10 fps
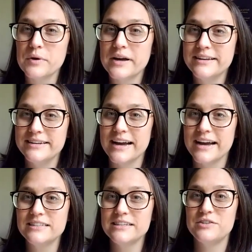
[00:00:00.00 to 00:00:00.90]

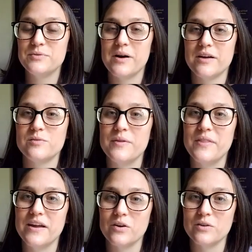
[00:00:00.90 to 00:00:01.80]
connected to us when
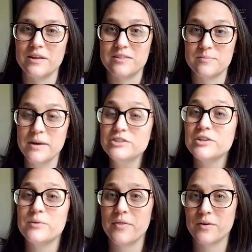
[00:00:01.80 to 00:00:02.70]
they're, especially
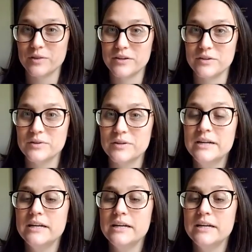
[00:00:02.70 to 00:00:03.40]
when they're little,